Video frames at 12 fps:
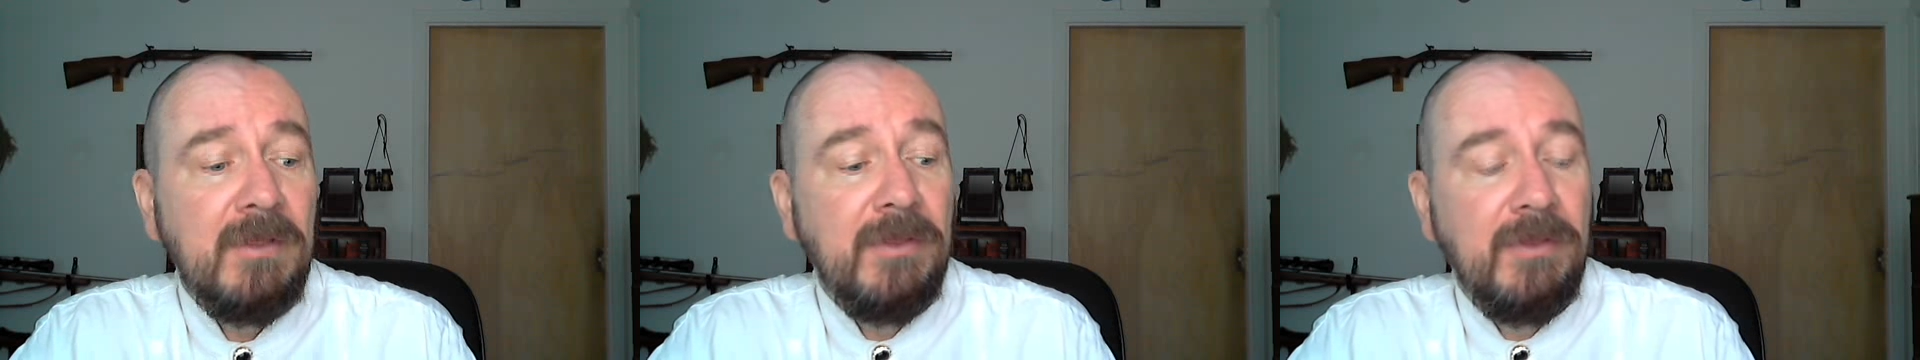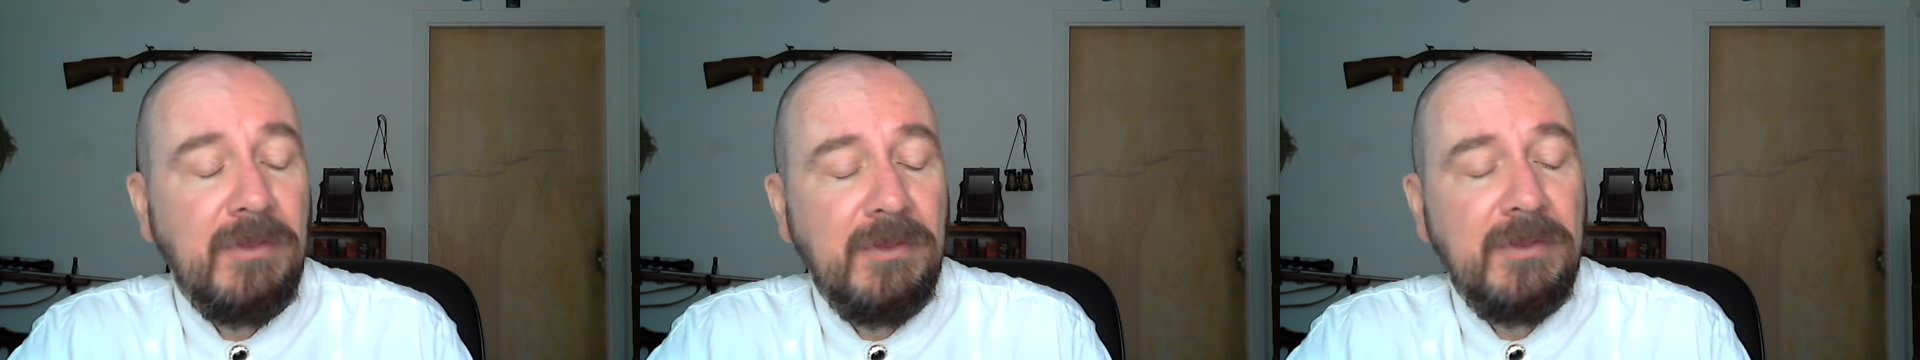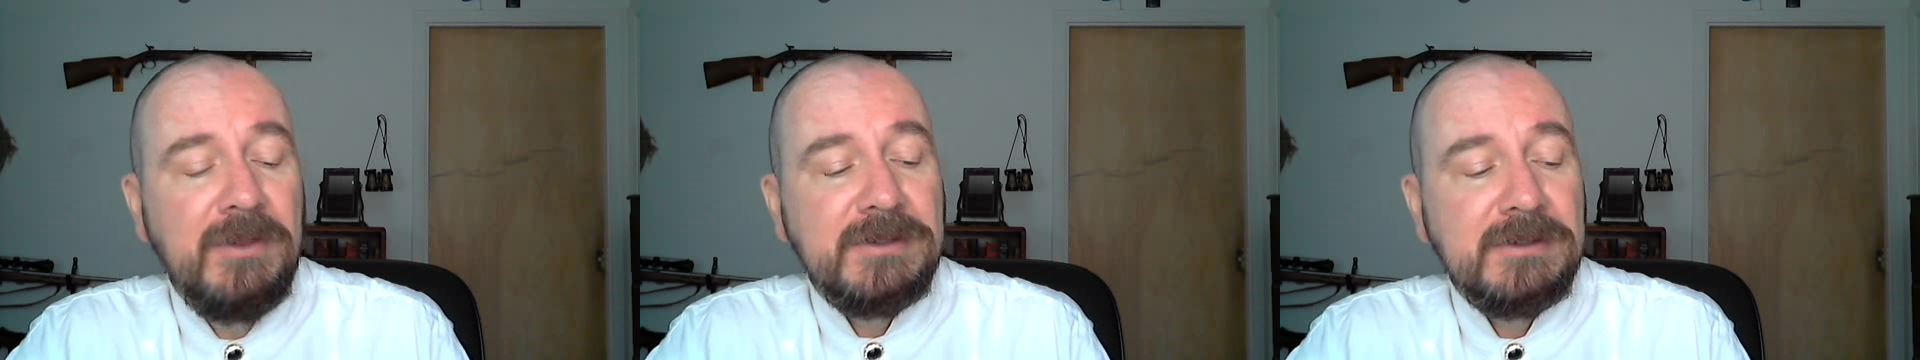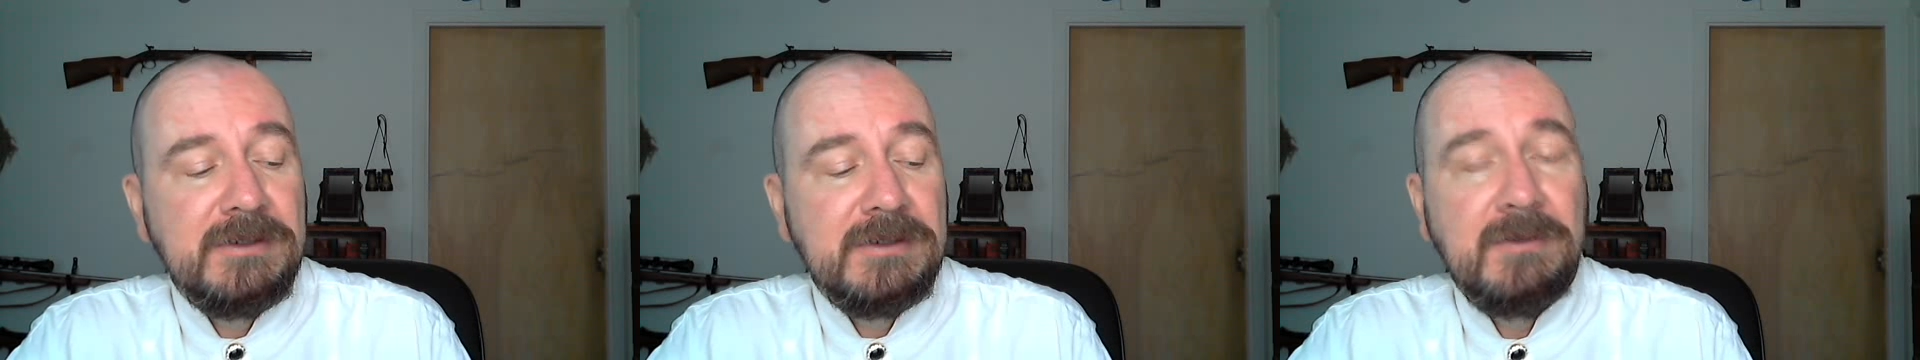this
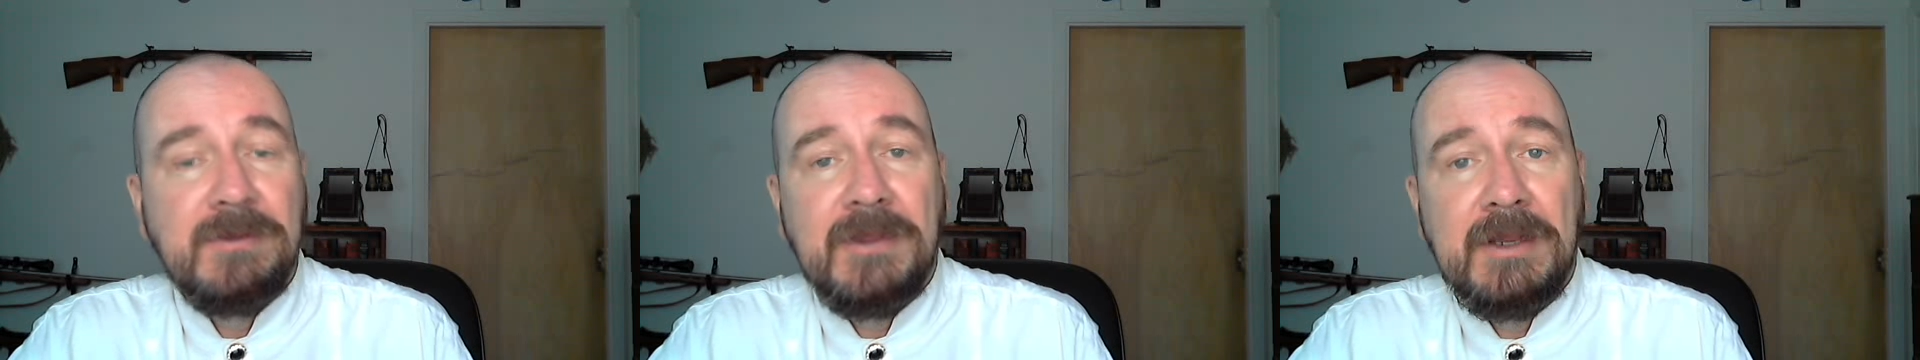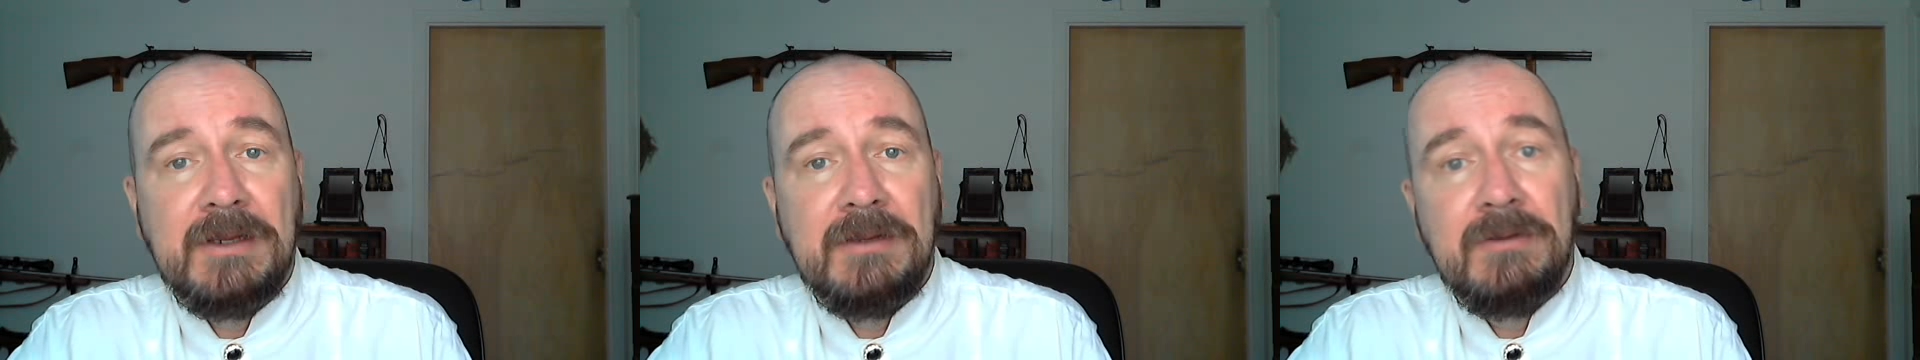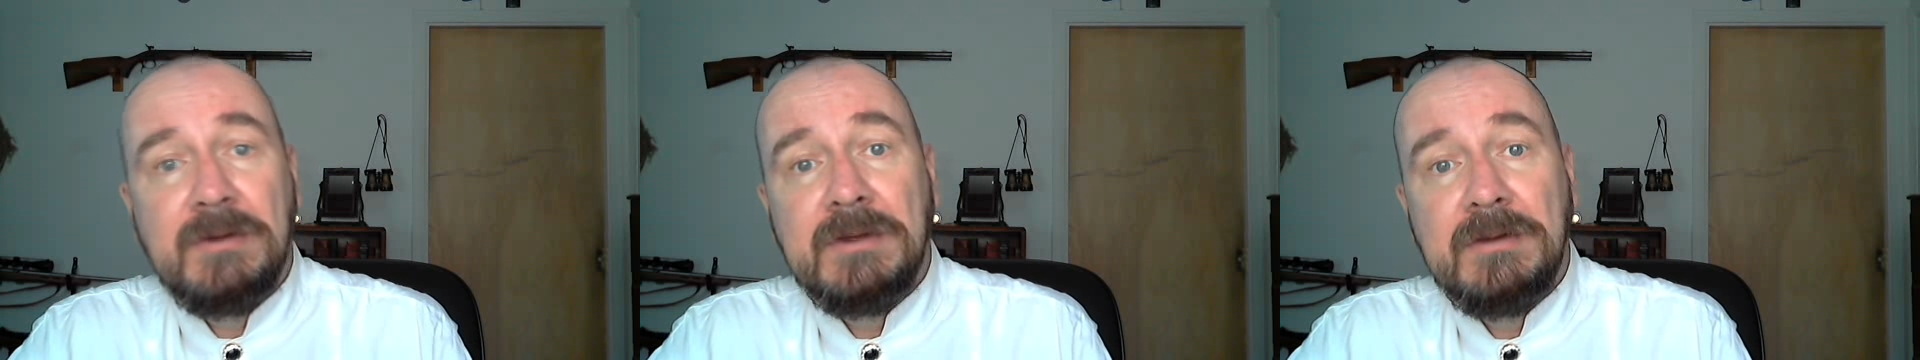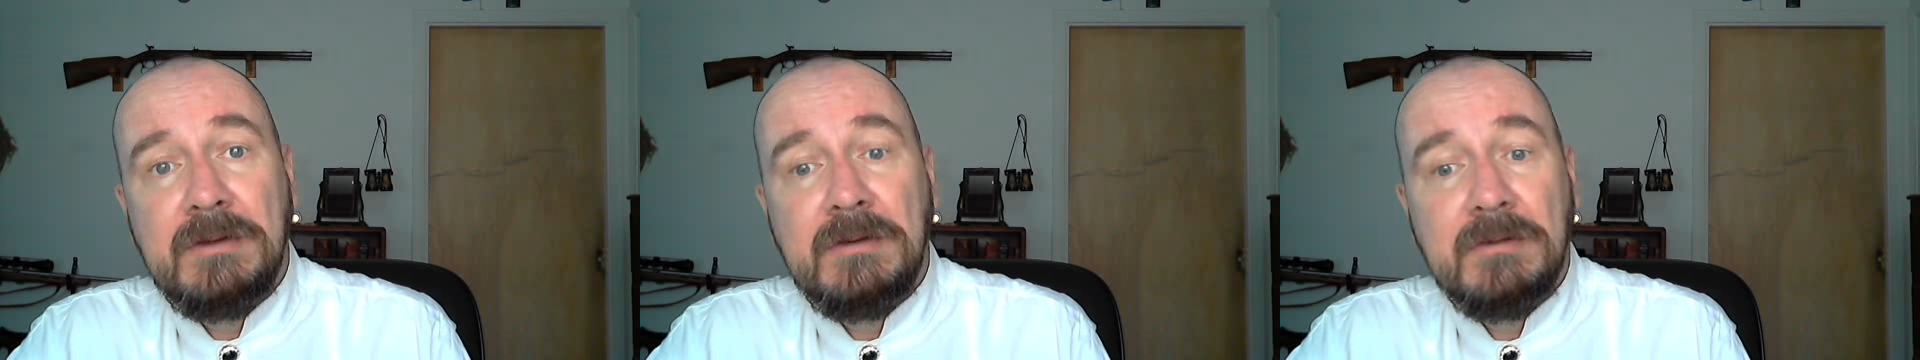is the thing you
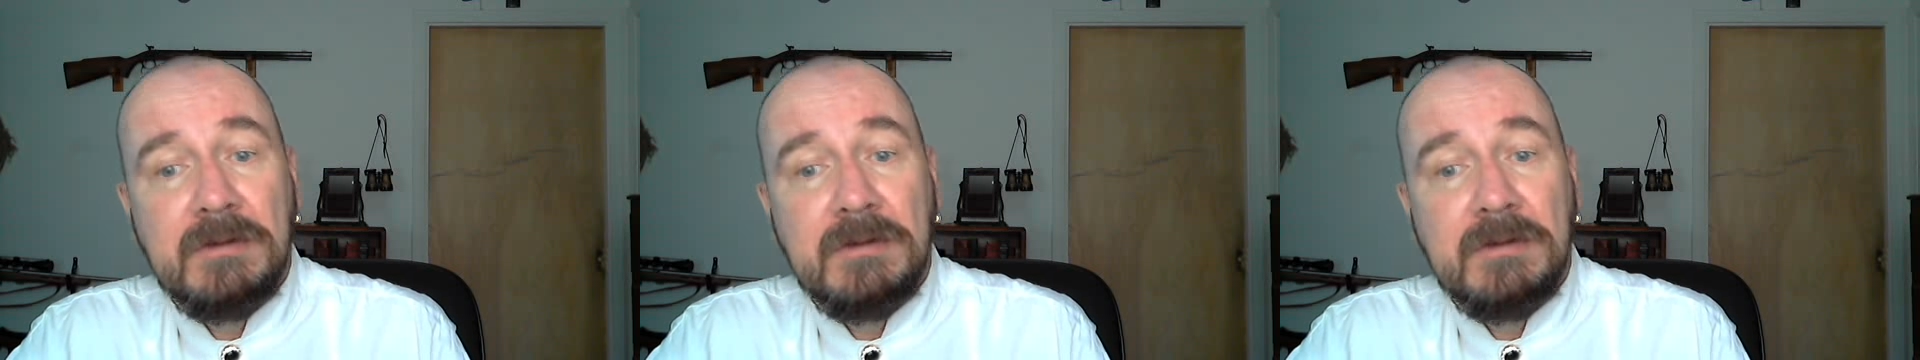can do.